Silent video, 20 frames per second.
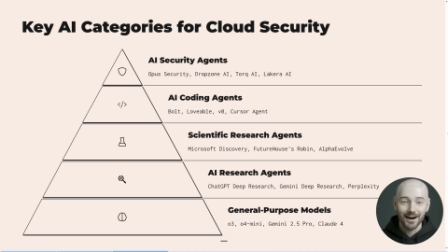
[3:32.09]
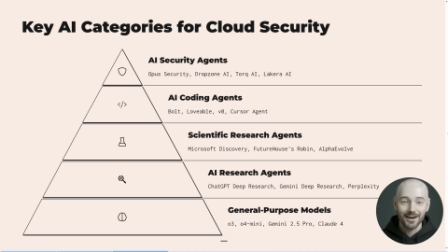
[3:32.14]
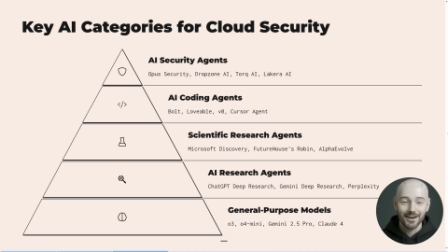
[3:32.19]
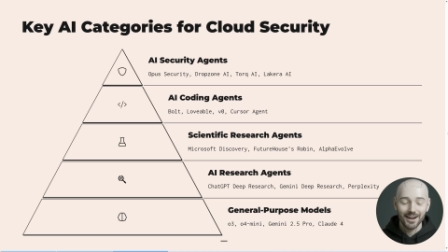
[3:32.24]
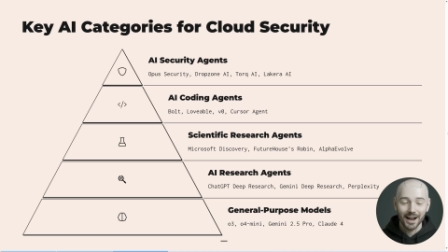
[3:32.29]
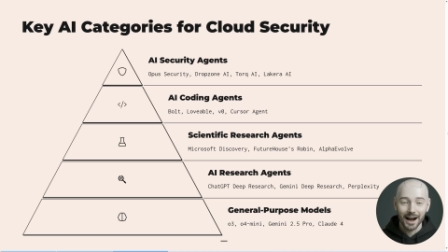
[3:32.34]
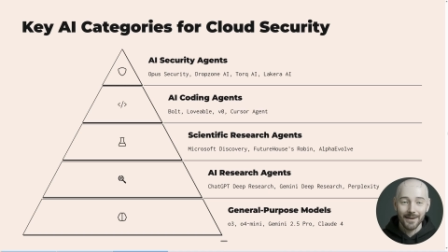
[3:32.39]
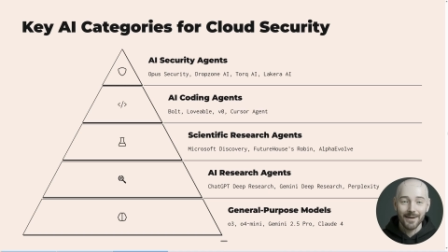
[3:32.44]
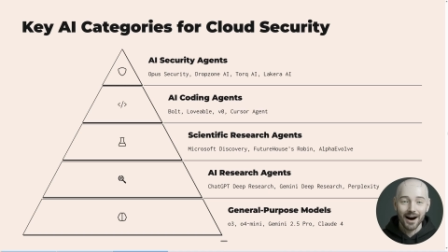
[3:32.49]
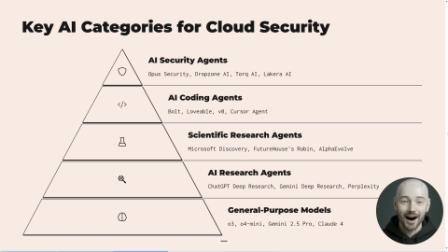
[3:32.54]

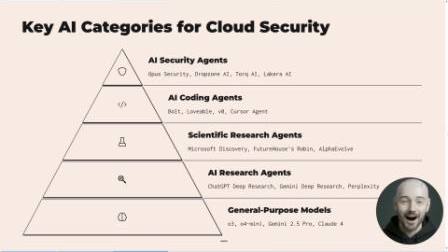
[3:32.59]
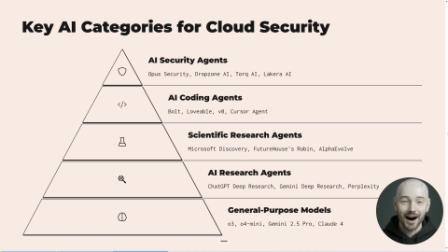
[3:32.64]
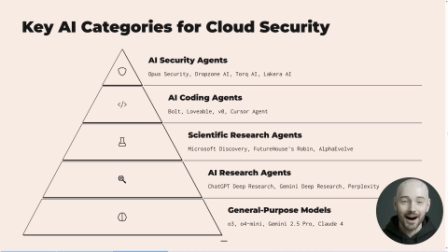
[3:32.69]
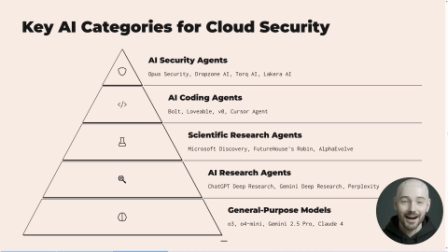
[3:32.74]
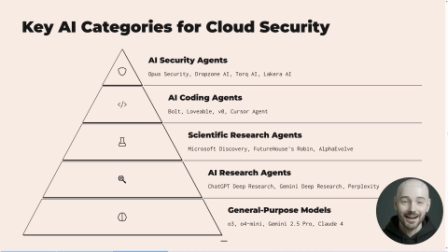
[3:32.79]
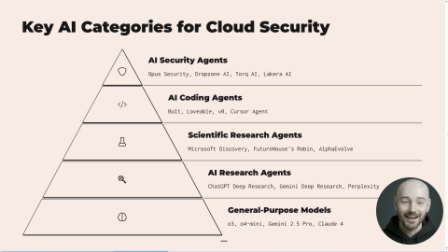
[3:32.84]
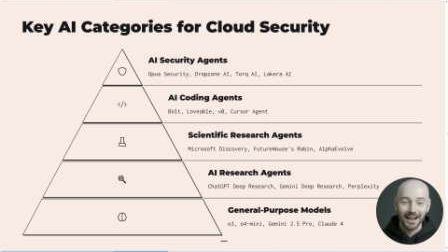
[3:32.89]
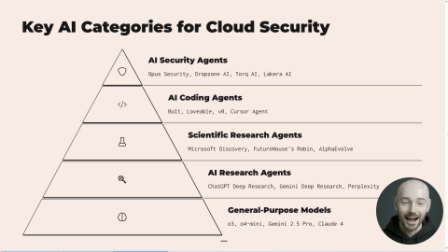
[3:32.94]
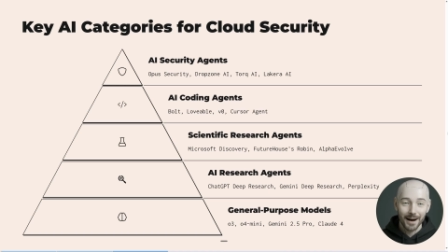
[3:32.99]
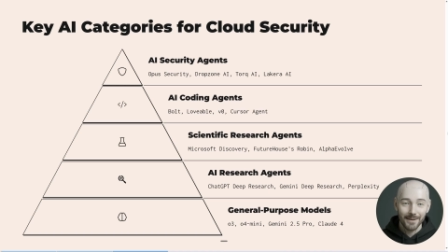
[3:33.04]
Gemini
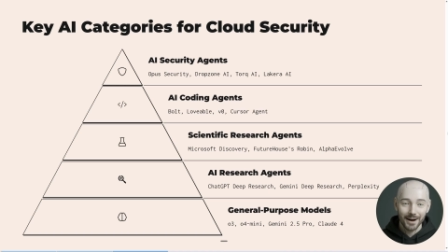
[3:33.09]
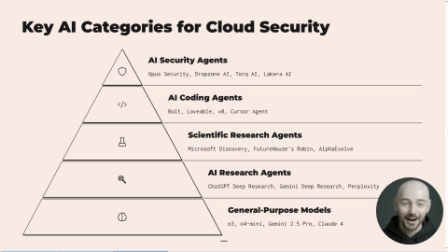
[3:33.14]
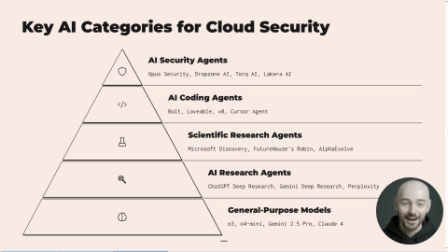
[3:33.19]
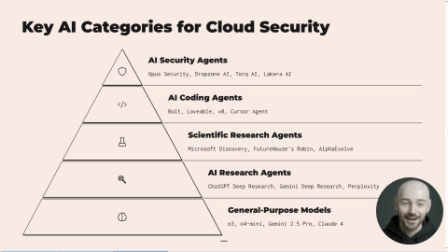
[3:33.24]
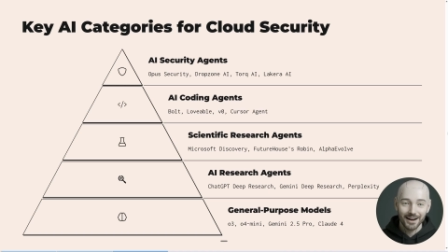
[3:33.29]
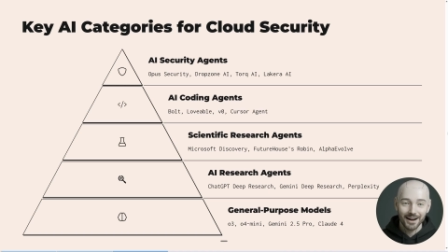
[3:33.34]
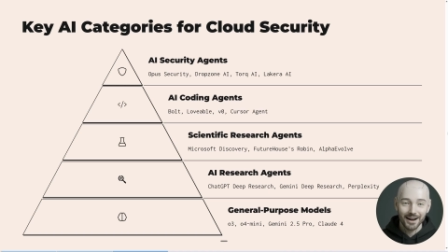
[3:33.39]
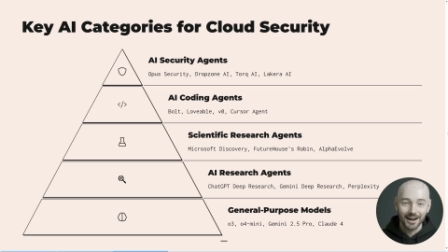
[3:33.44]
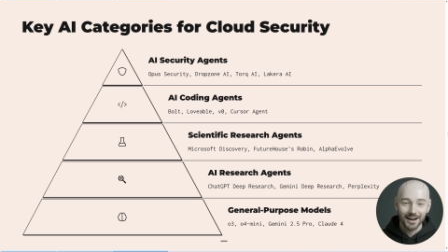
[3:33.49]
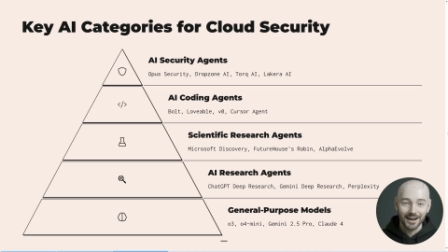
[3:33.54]
Deep
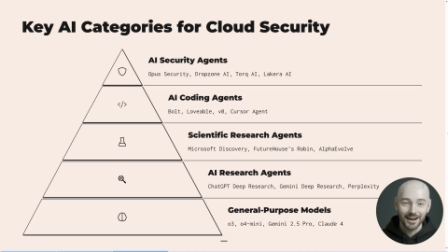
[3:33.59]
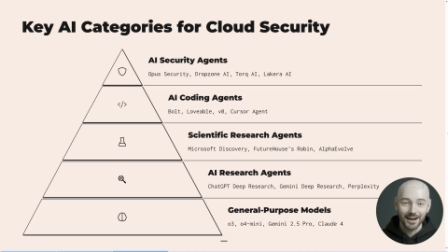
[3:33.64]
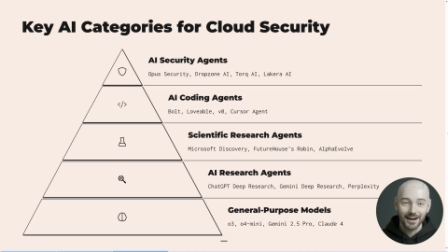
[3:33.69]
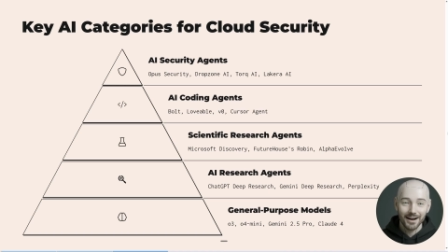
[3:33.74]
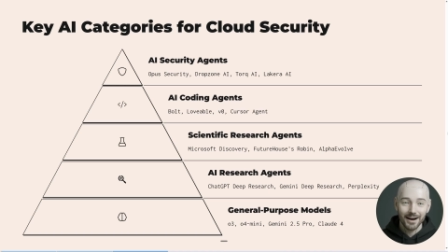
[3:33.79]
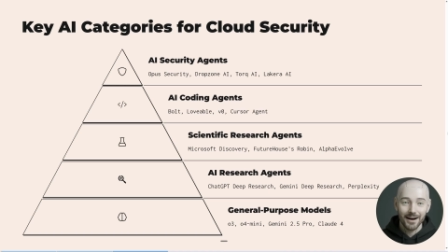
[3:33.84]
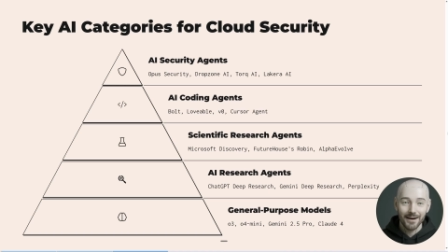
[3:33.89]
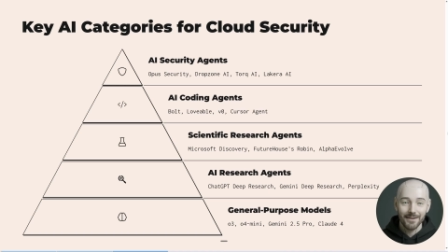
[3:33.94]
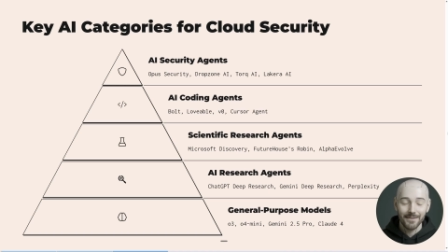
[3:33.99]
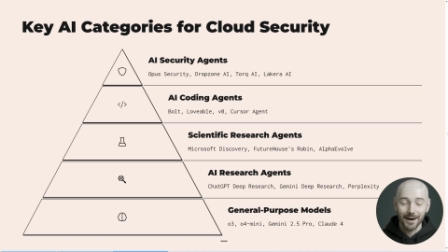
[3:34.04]
Research,
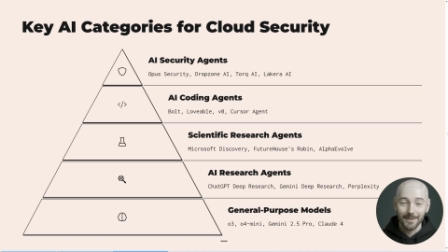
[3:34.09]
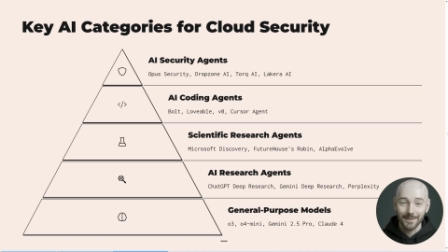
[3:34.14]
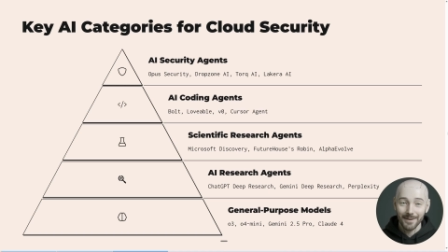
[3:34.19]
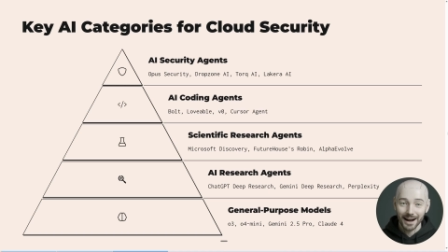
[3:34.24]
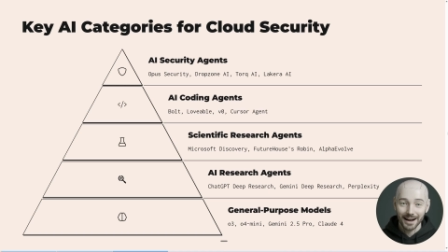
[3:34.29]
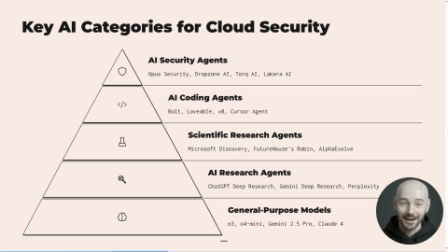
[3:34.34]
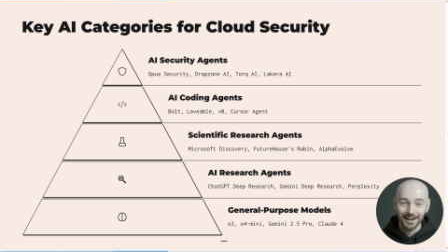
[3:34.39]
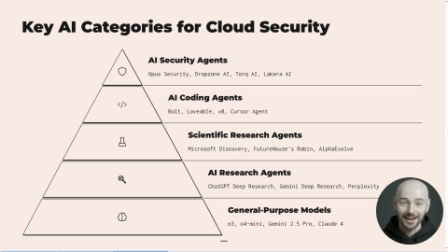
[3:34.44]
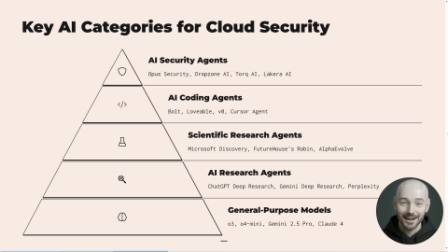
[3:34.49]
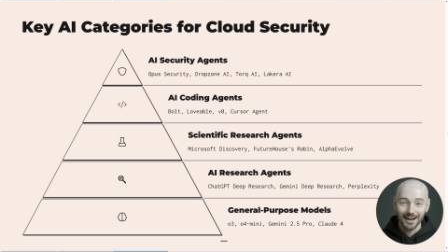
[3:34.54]

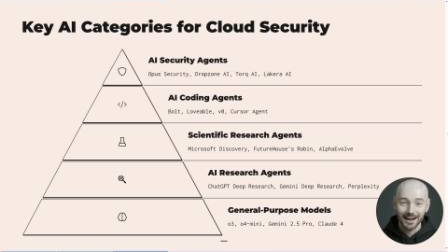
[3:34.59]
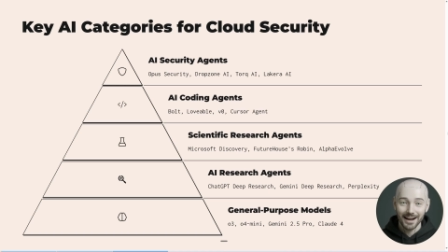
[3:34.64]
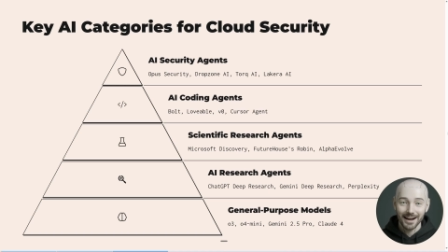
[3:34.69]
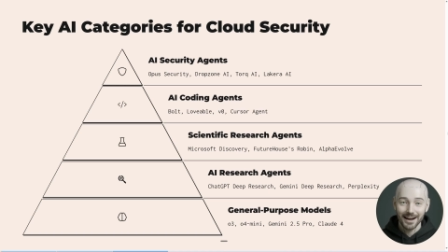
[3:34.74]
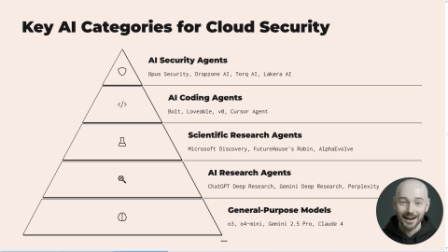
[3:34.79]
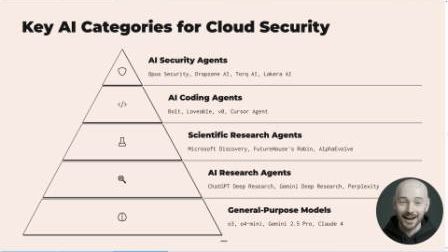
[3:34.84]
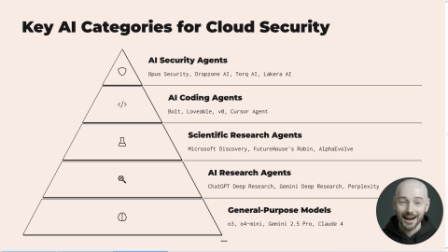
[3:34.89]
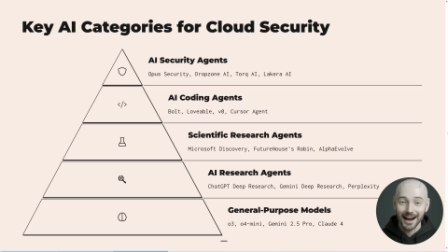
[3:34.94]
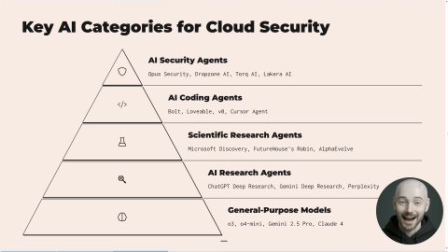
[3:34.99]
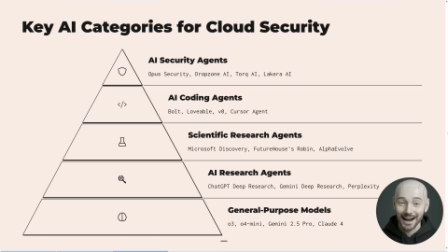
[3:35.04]
Perplexity,
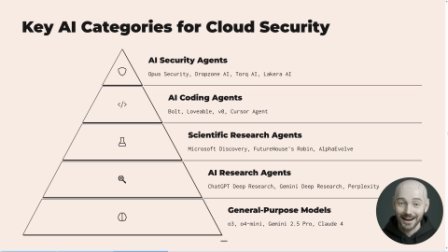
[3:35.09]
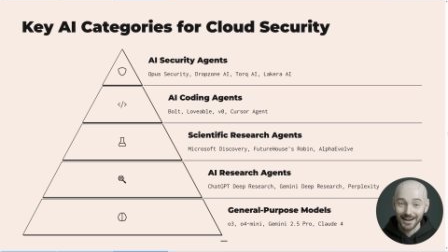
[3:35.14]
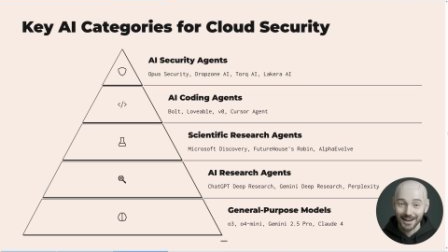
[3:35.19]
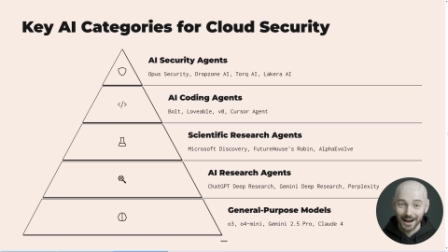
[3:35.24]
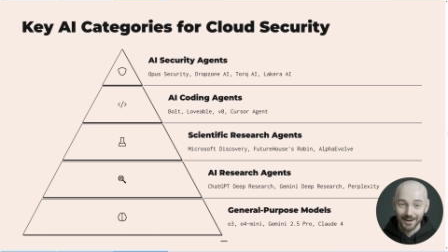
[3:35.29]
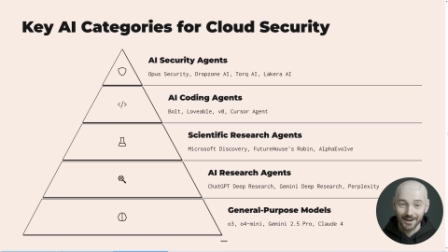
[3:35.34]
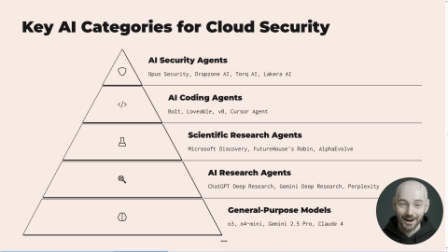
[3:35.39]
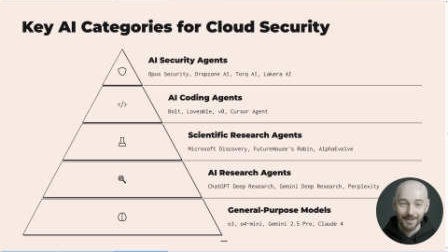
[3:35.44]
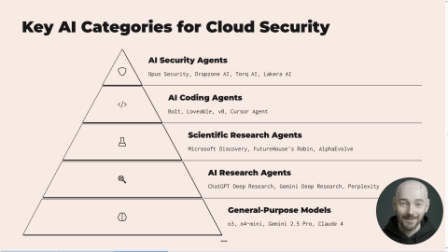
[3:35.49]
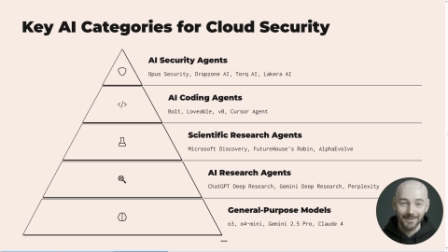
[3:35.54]

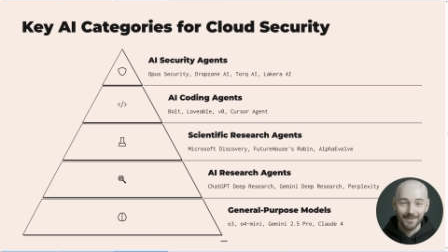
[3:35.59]
etc.